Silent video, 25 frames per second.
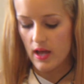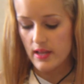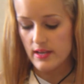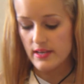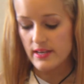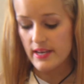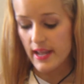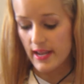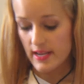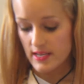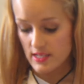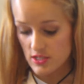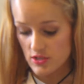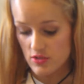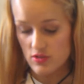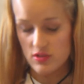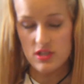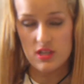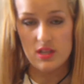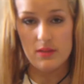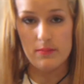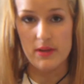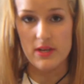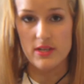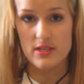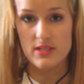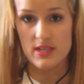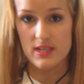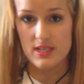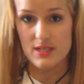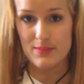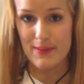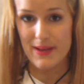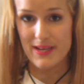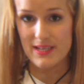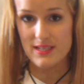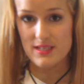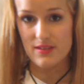Next on to the most
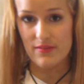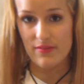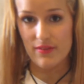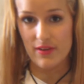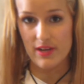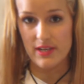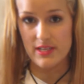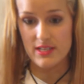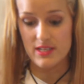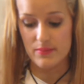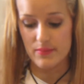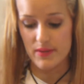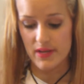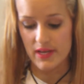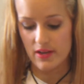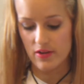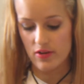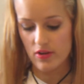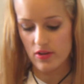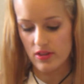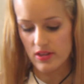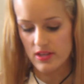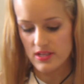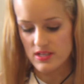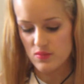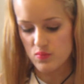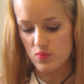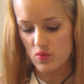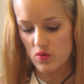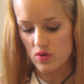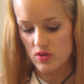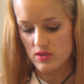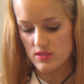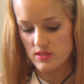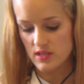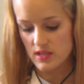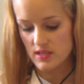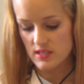expensive item I got. This
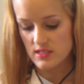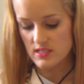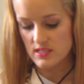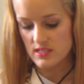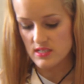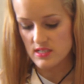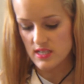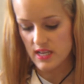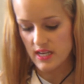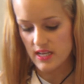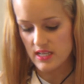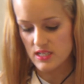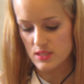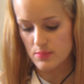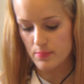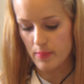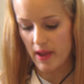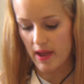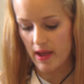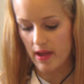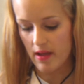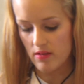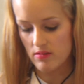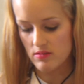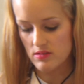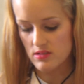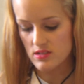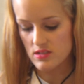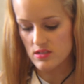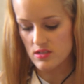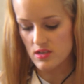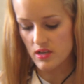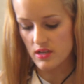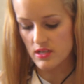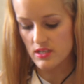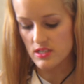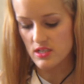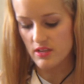was
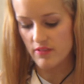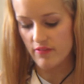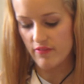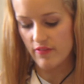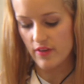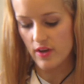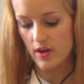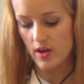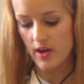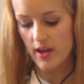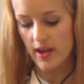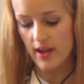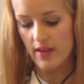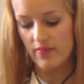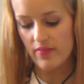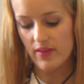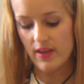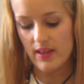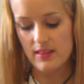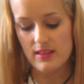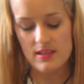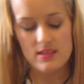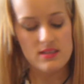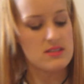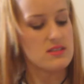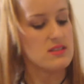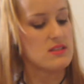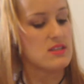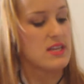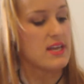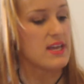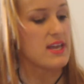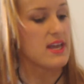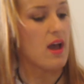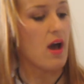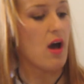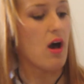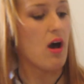£6.95, and this is
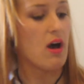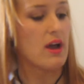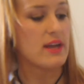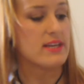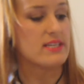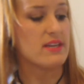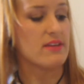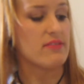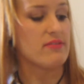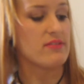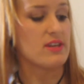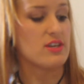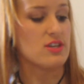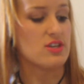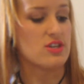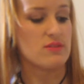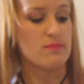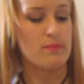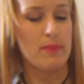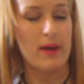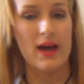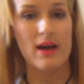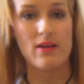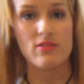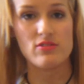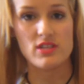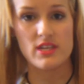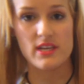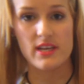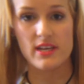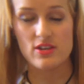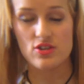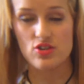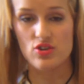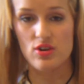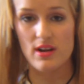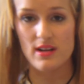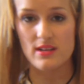the high definition powder in
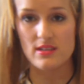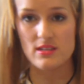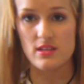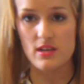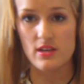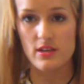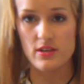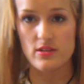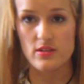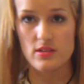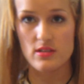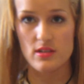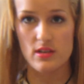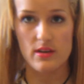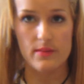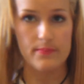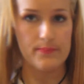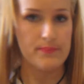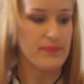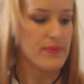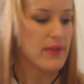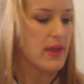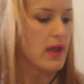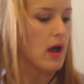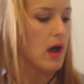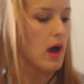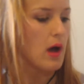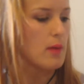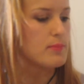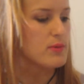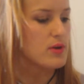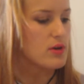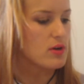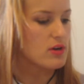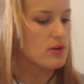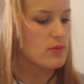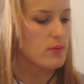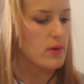translucent. I'm
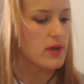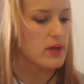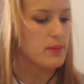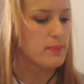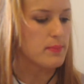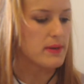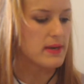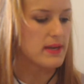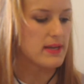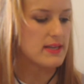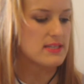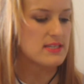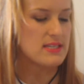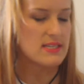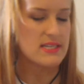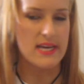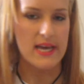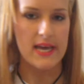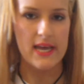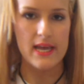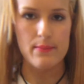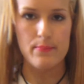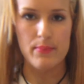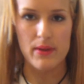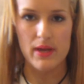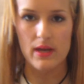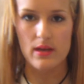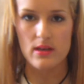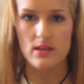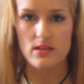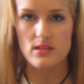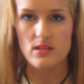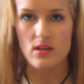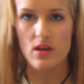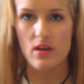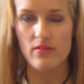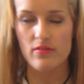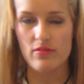not going to open it today
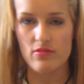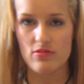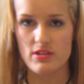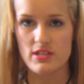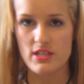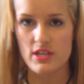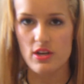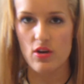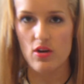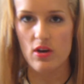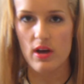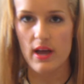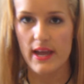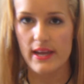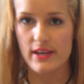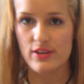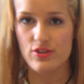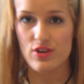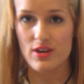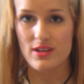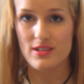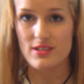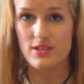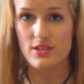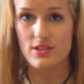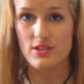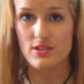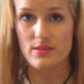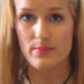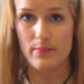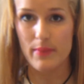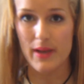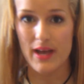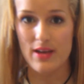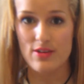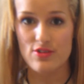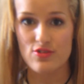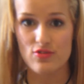because I've already got a translucent
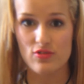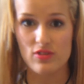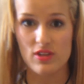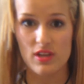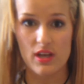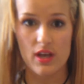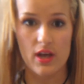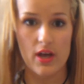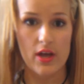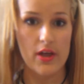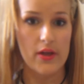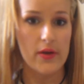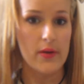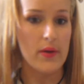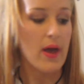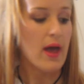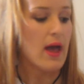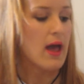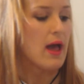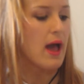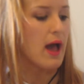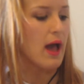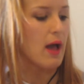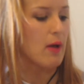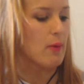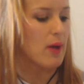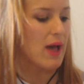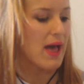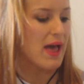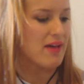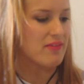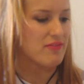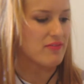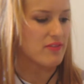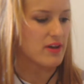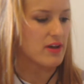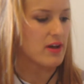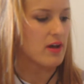powder on the go.
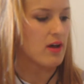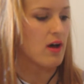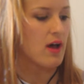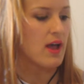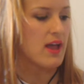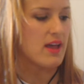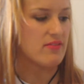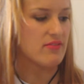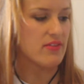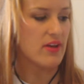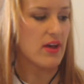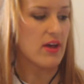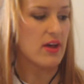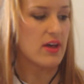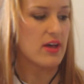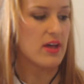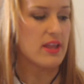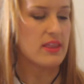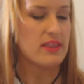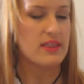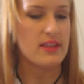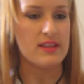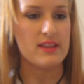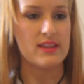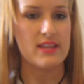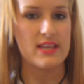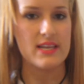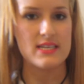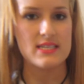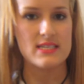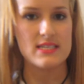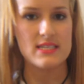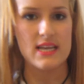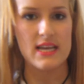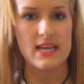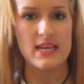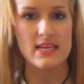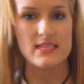However, I have heard that
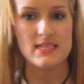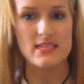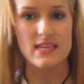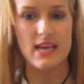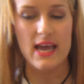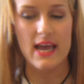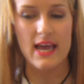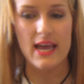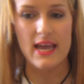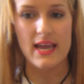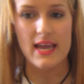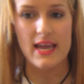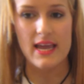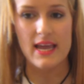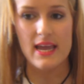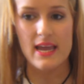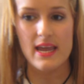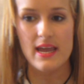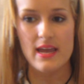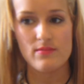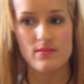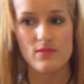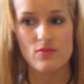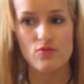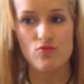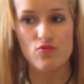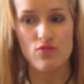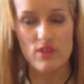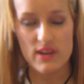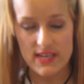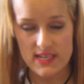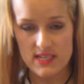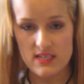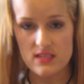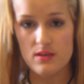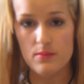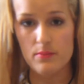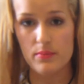this is a
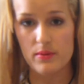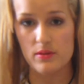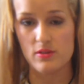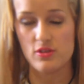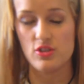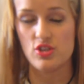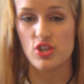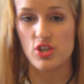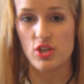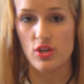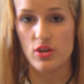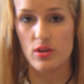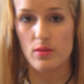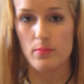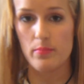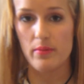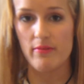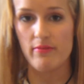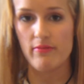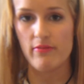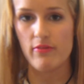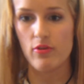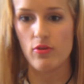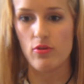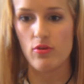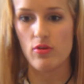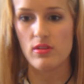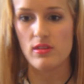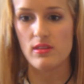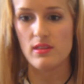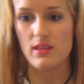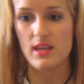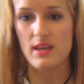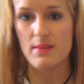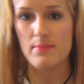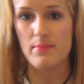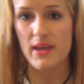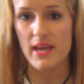reasonable dupe for
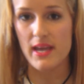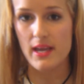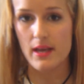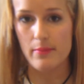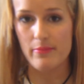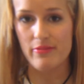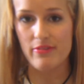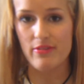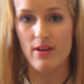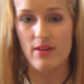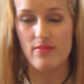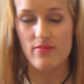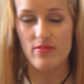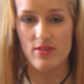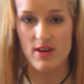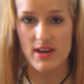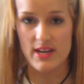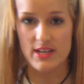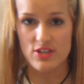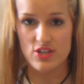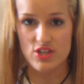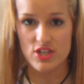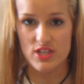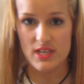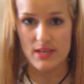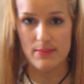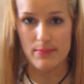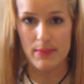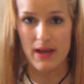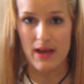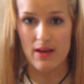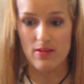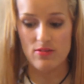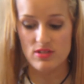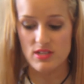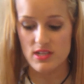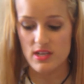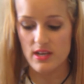the Makeup Forever HD
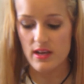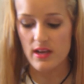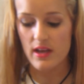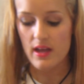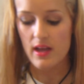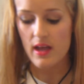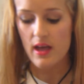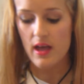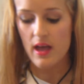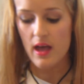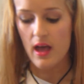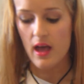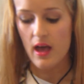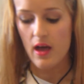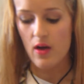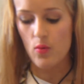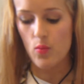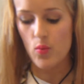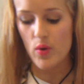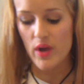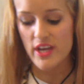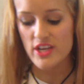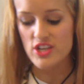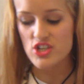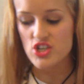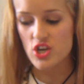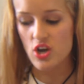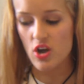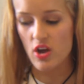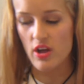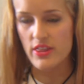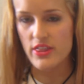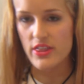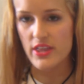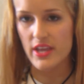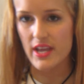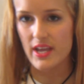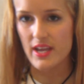powder, which I
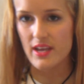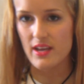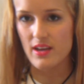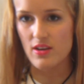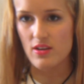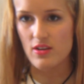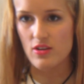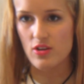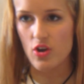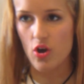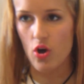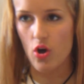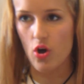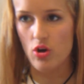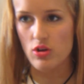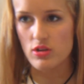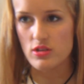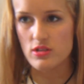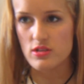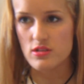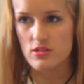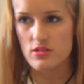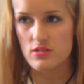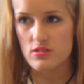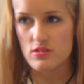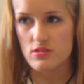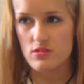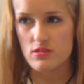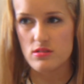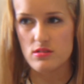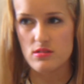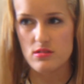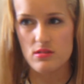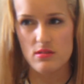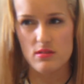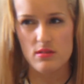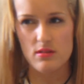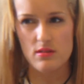think
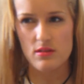costs